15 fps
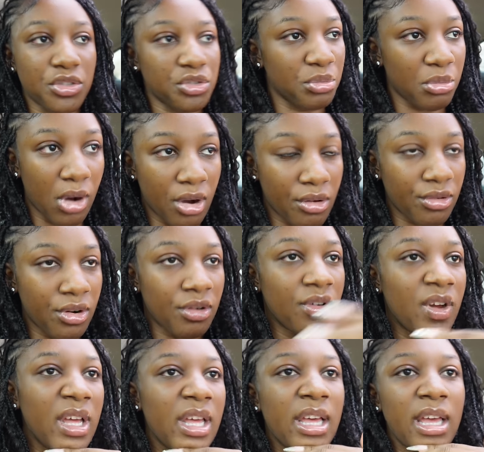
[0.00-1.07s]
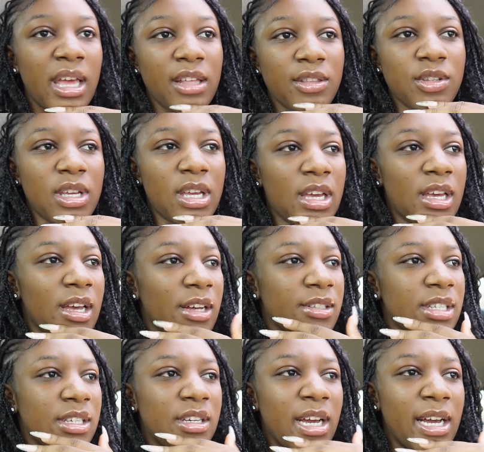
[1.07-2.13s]
it tomorrow and so yeah i'll
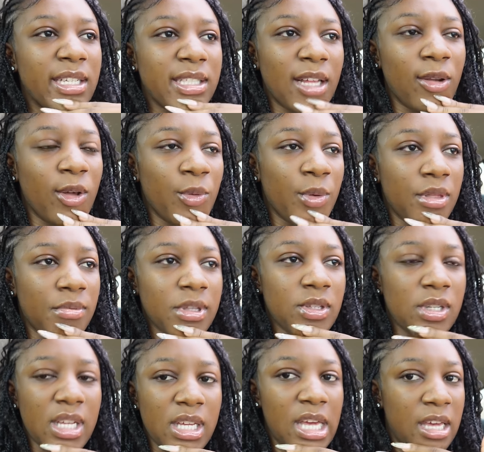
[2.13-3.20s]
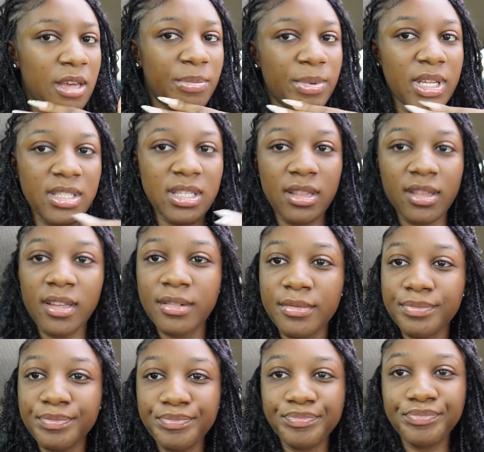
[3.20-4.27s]
take you guys along with me to the kenkey place and then
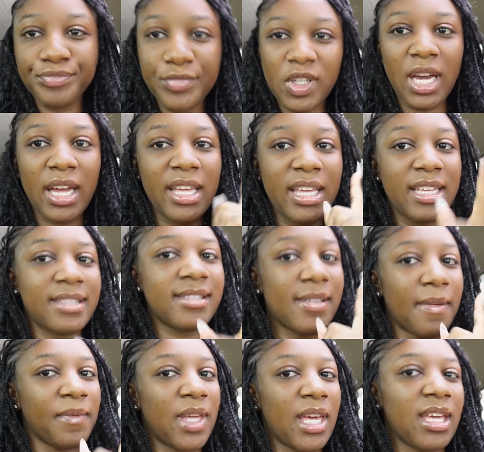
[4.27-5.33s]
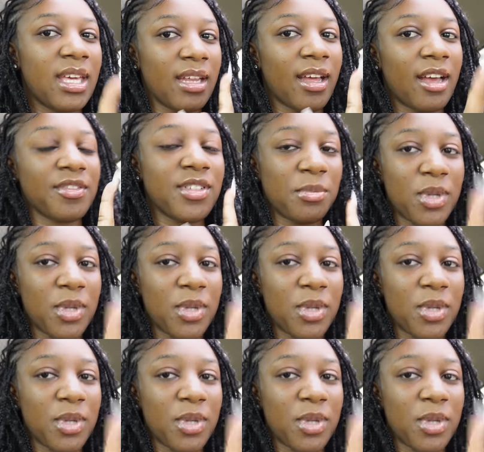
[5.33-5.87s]
can eat some cake and have some